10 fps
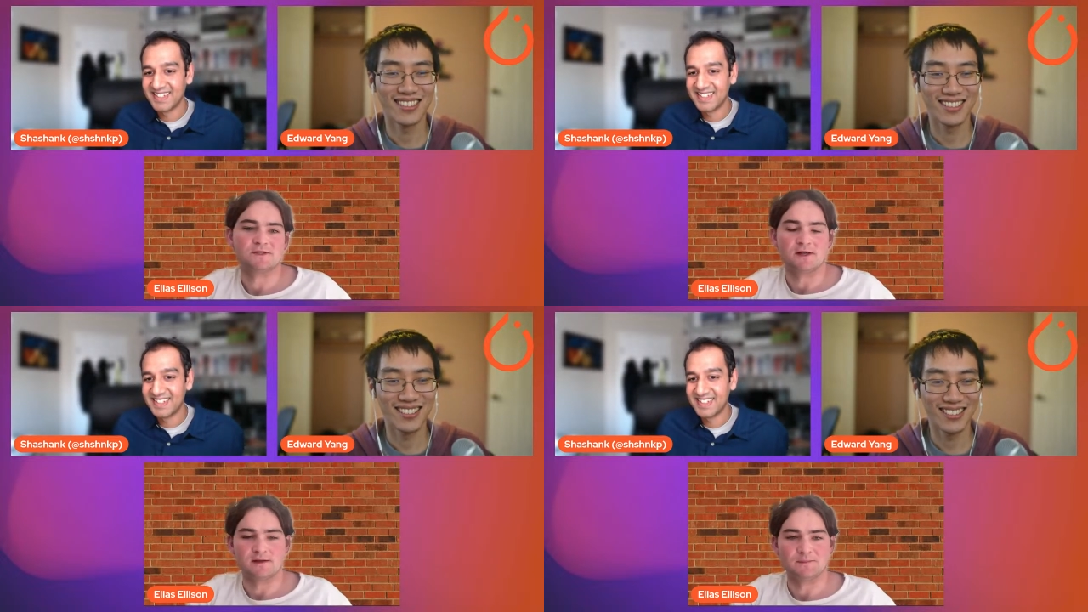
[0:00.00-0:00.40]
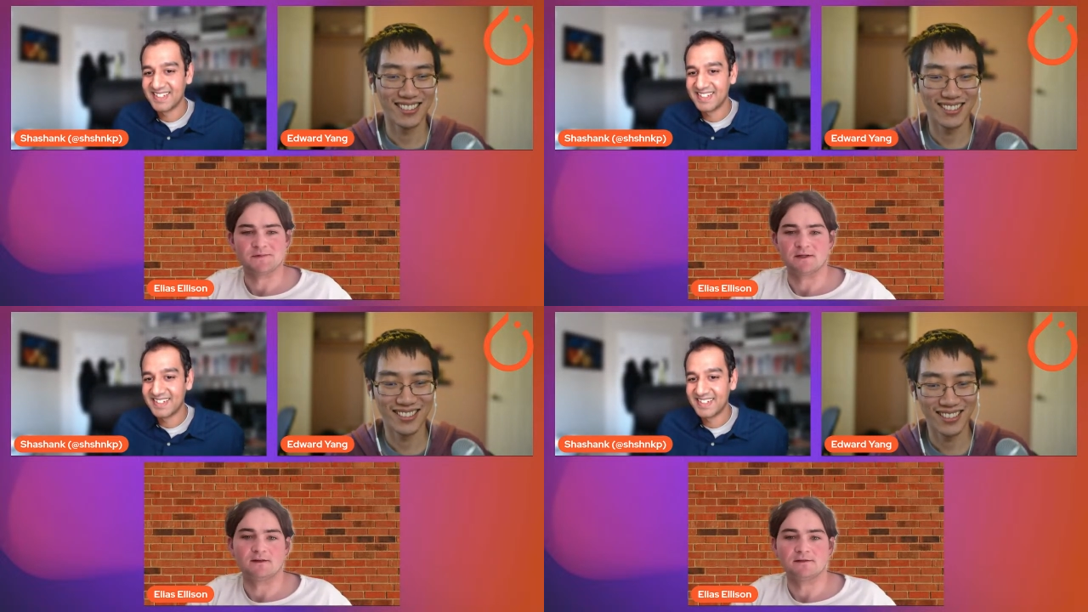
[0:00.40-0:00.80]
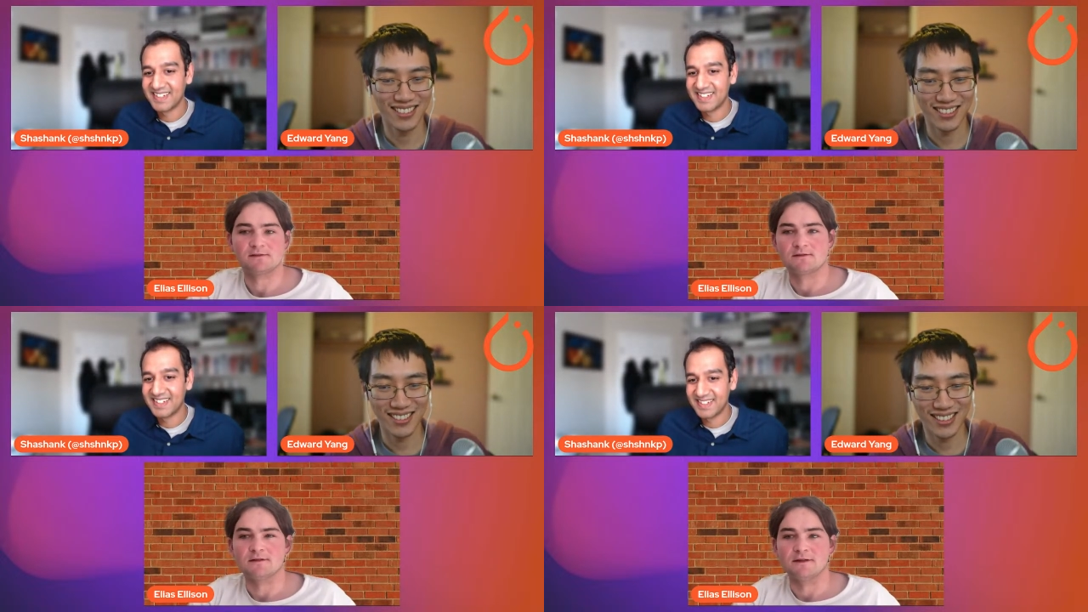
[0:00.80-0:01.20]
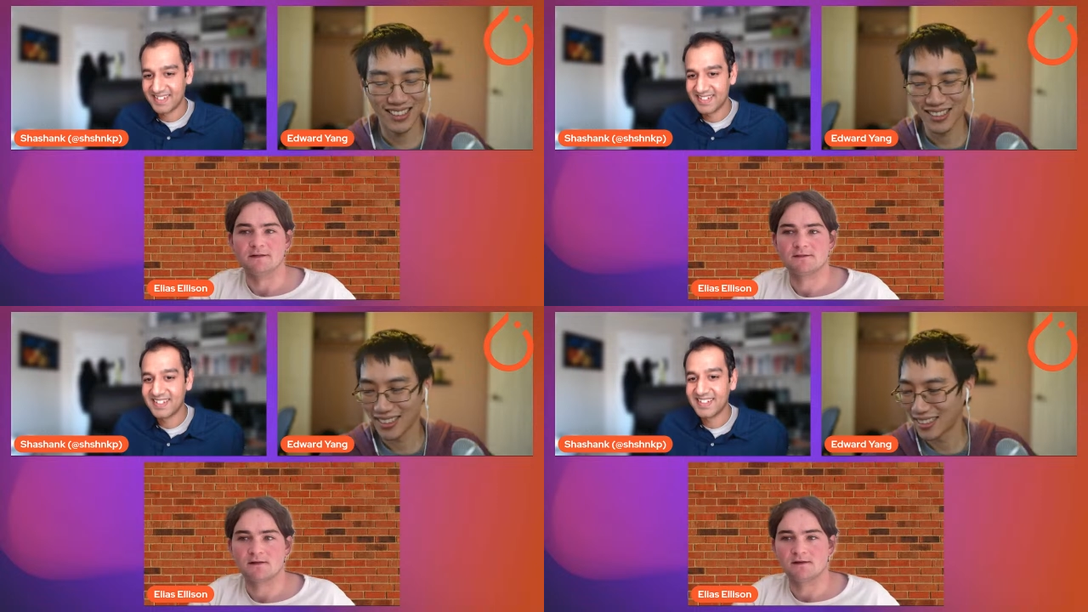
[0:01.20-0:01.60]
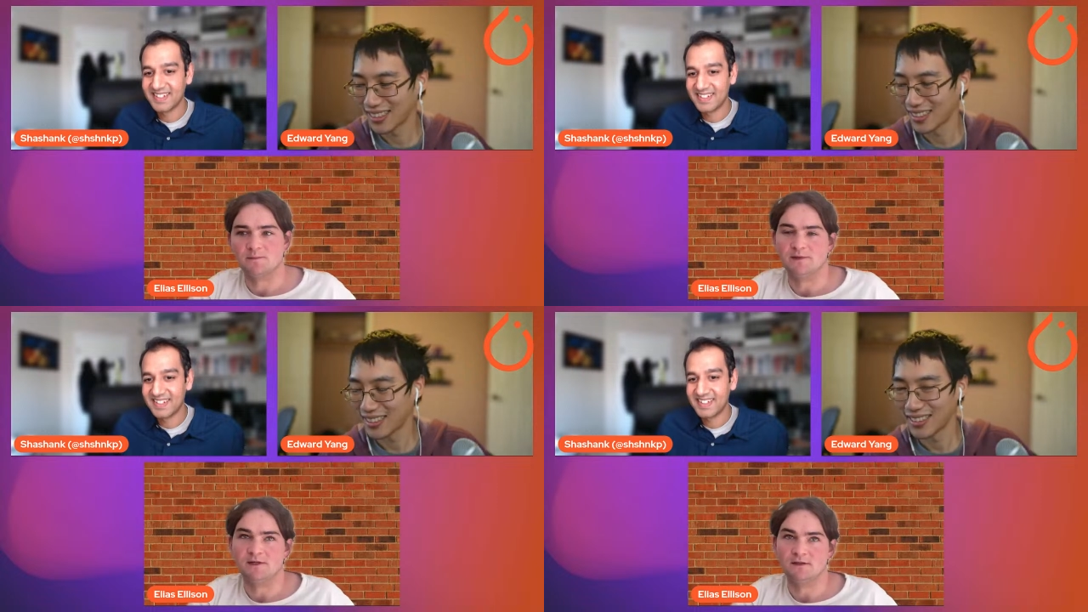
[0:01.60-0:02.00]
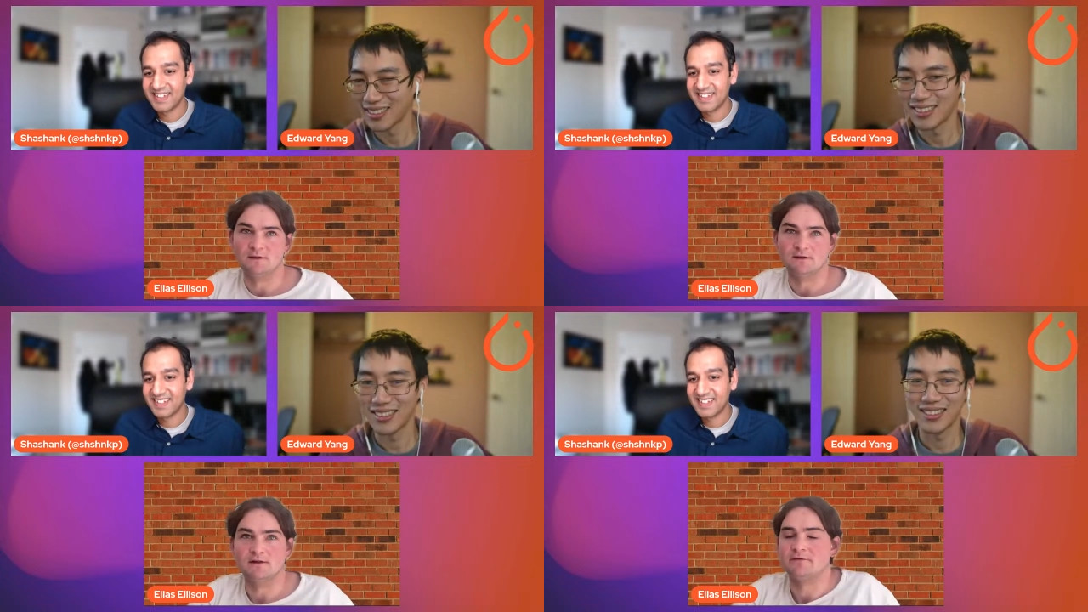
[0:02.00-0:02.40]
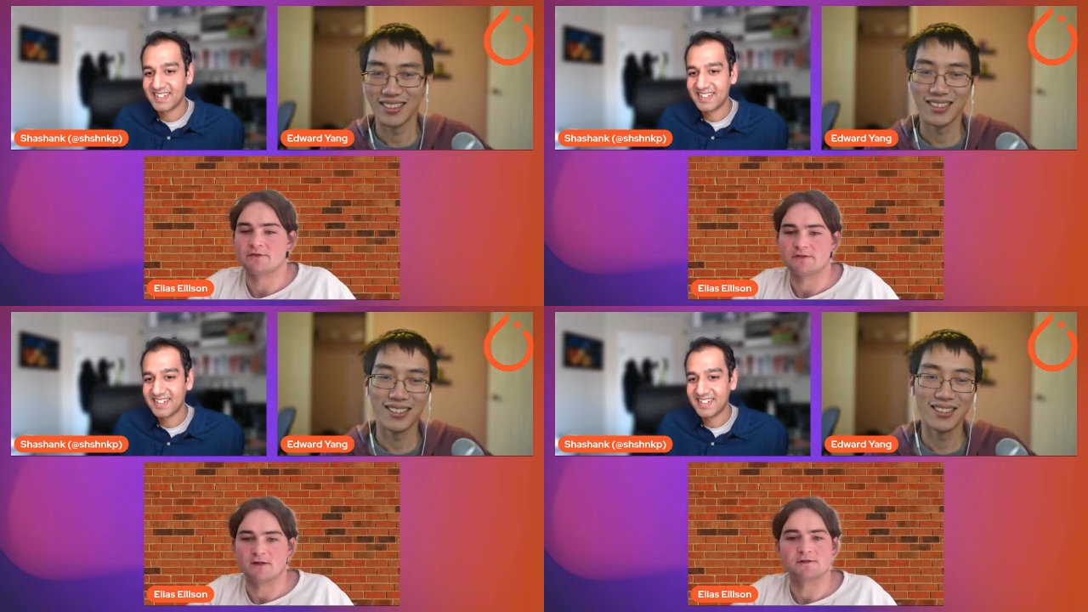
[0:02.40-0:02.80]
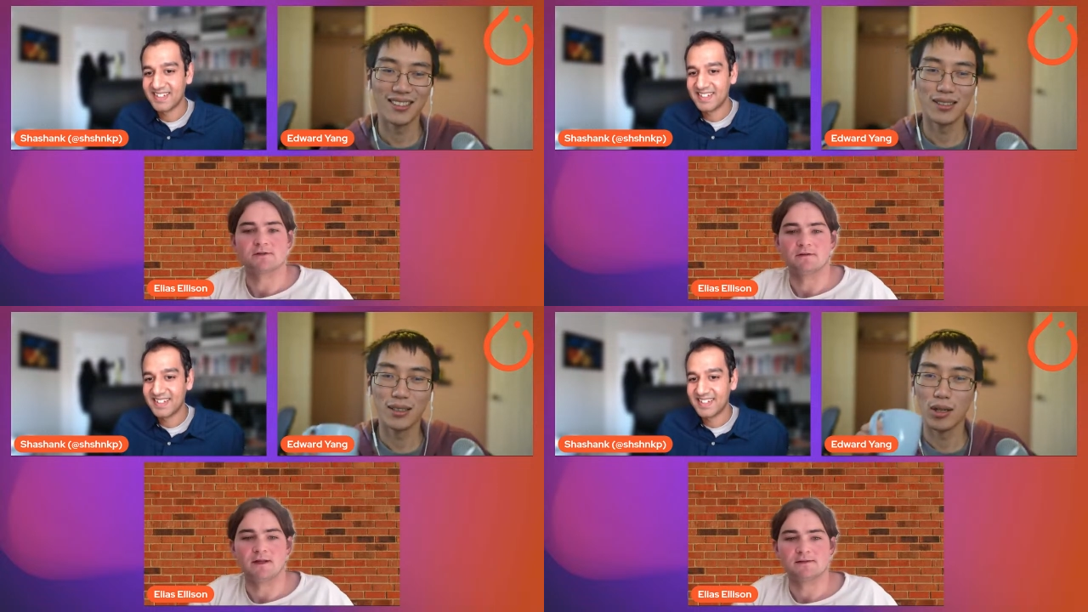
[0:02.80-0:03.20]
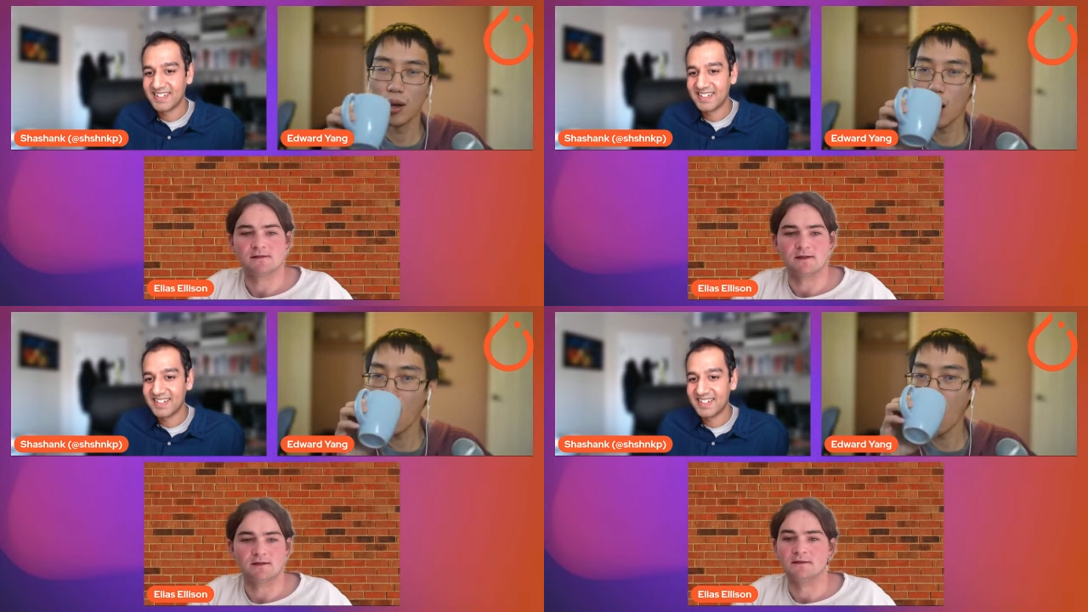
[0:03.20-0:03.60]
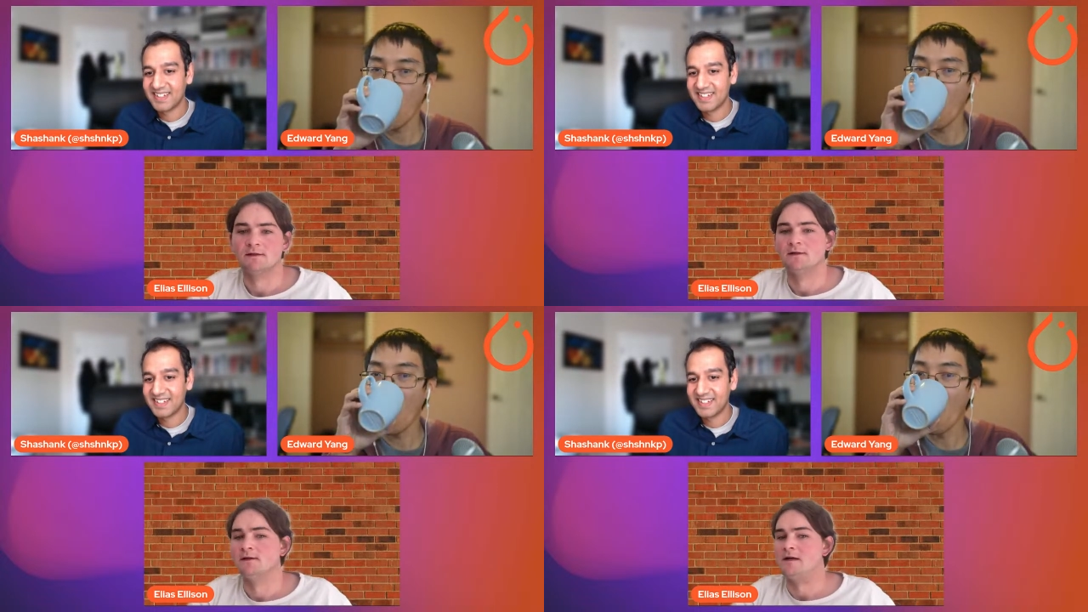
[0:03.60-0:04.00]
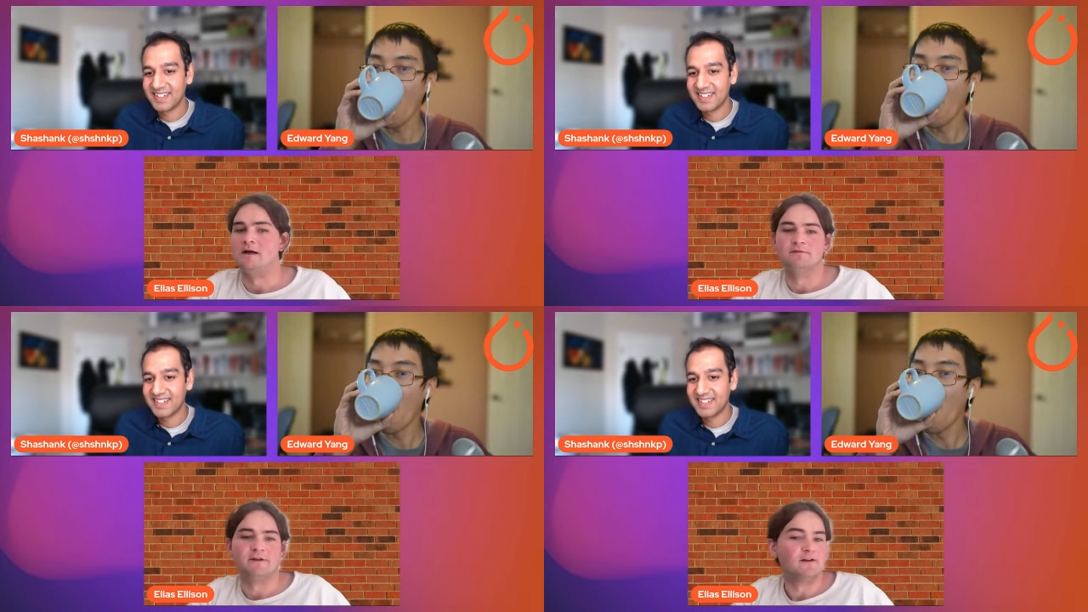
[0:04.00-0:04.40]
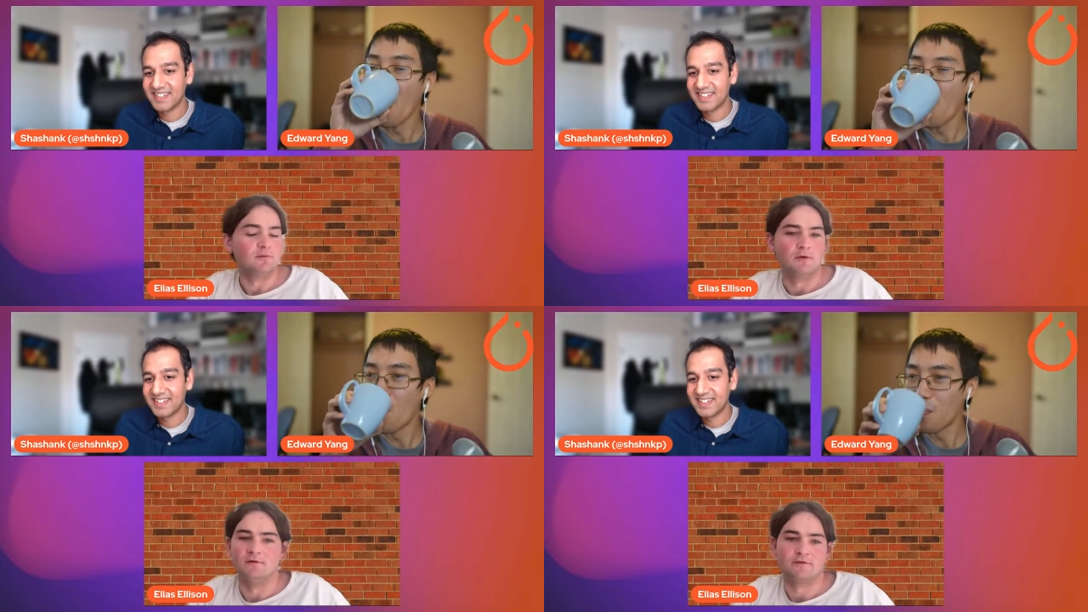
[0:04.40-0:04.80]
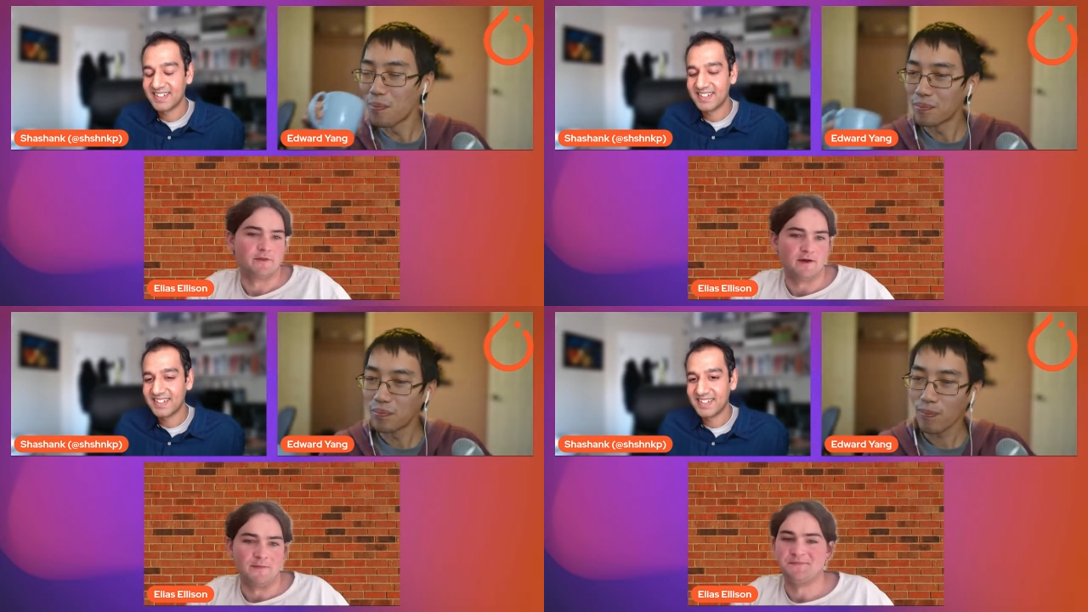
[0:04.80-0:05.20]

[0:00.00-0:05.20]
Speaker 1: shapes, like it's it's going to be infrastructure that's like available for them.